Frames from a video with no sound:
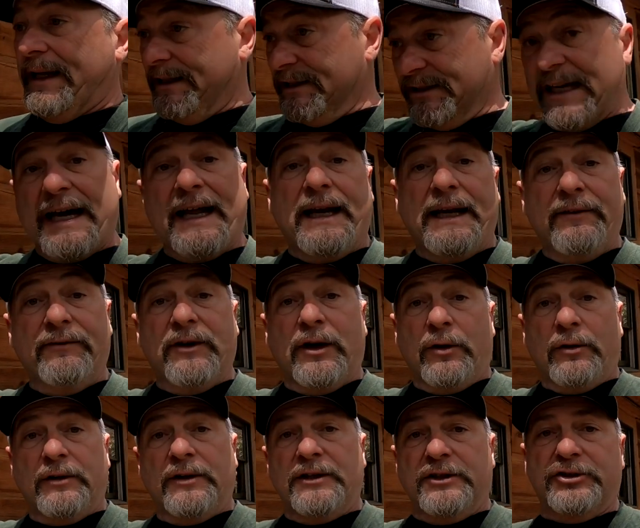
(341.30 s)
and it's got even
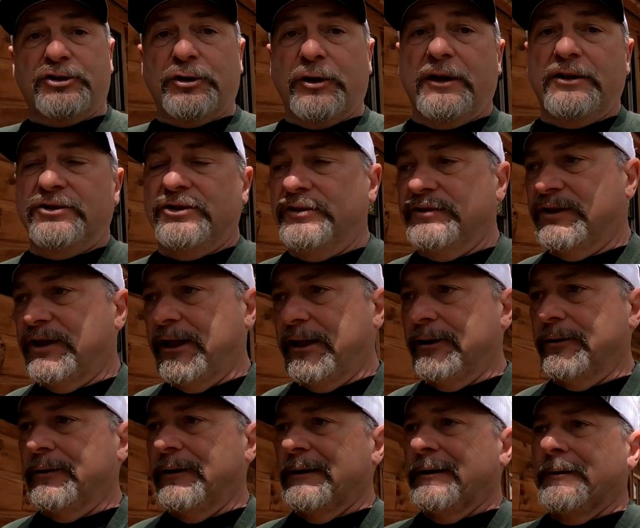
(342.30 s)
on the instructions
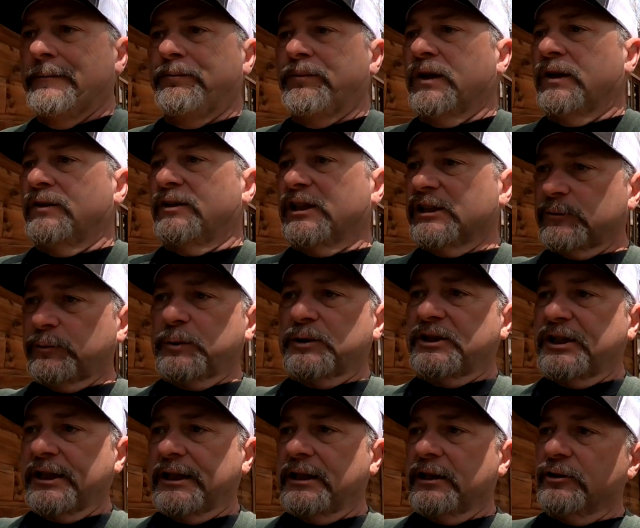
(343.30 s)
here, this
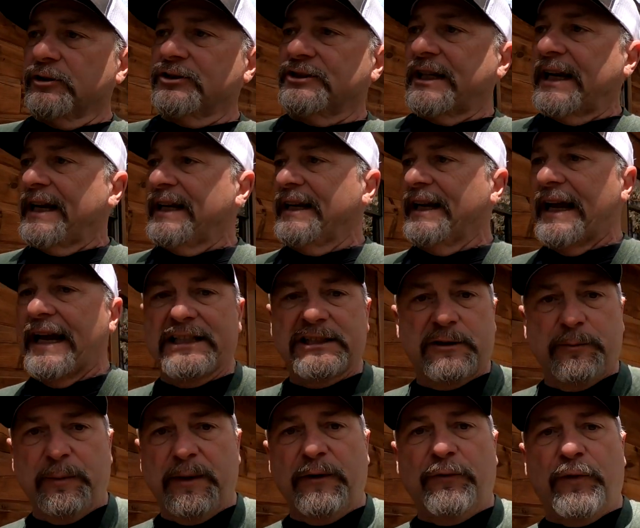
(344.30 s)
particular stain, it
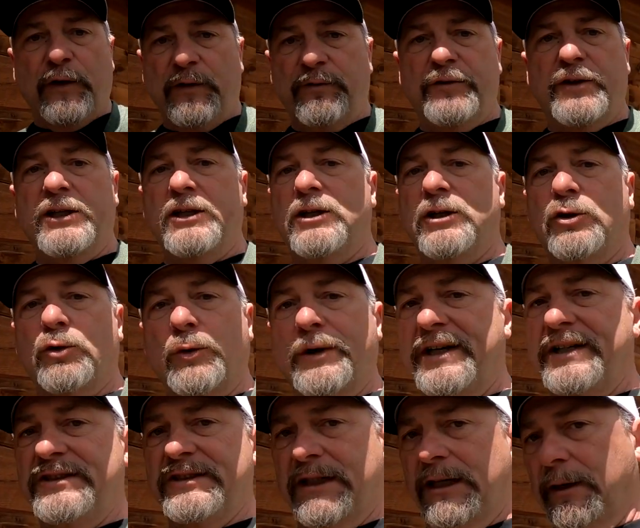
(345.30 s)
has to be 50
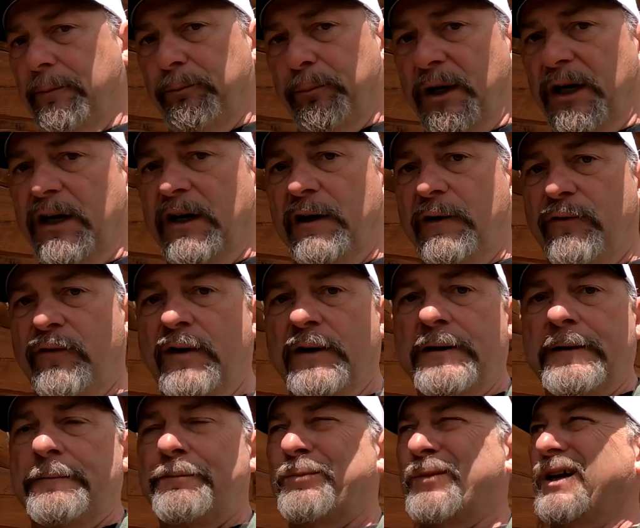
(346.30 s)
degrees and above.
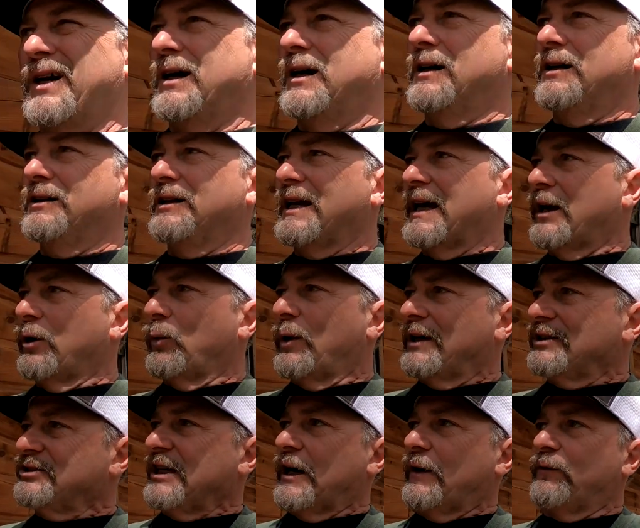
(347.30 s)
You got to
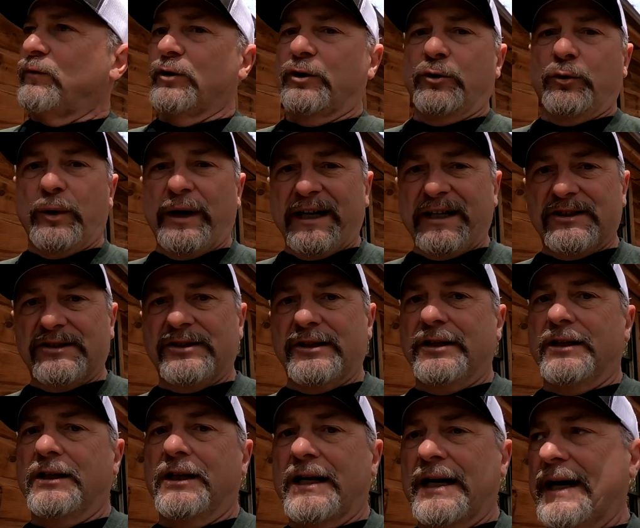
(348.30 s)
watch out for direct
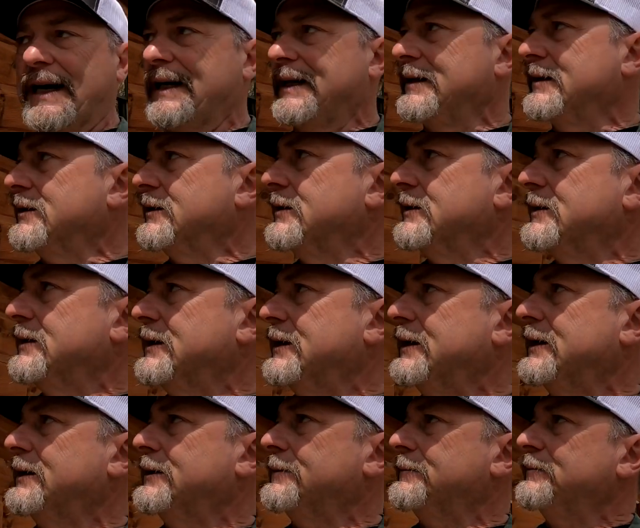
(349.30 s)
sunlight
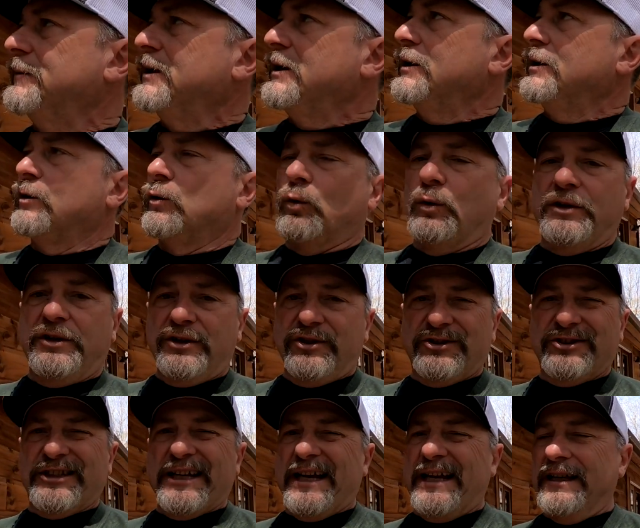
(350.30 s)
when you
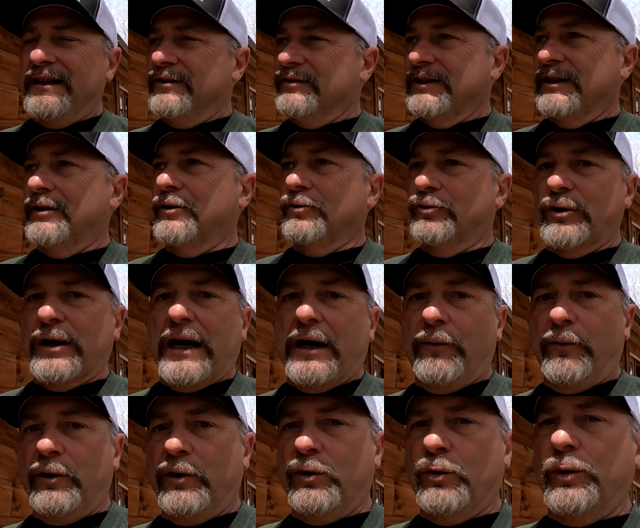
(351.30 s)
stain, because it'll dry
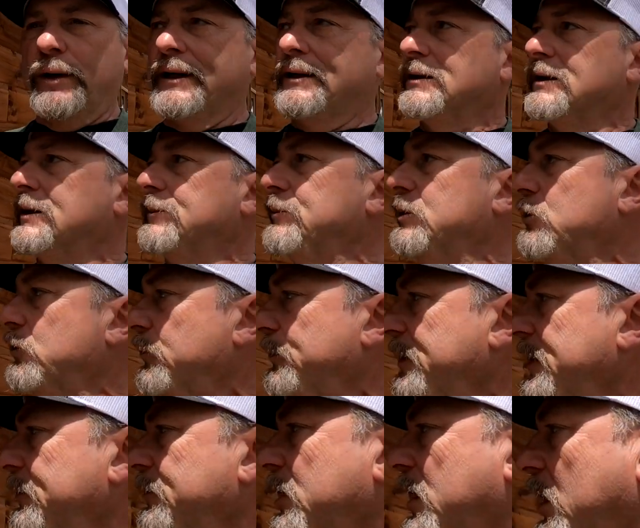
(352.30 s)
real quickly. But
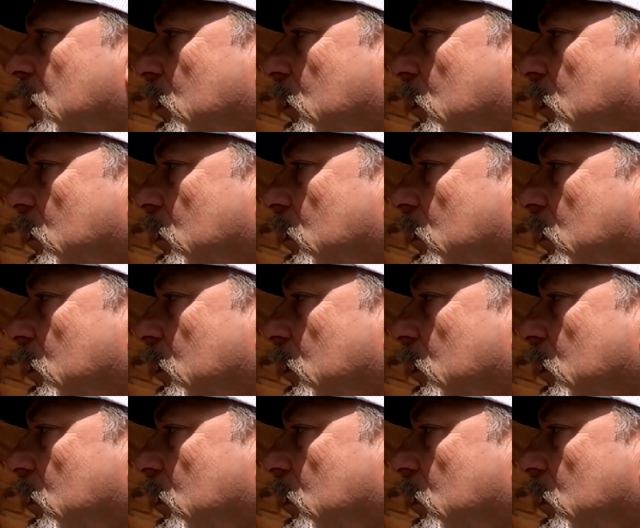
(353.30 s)
remember,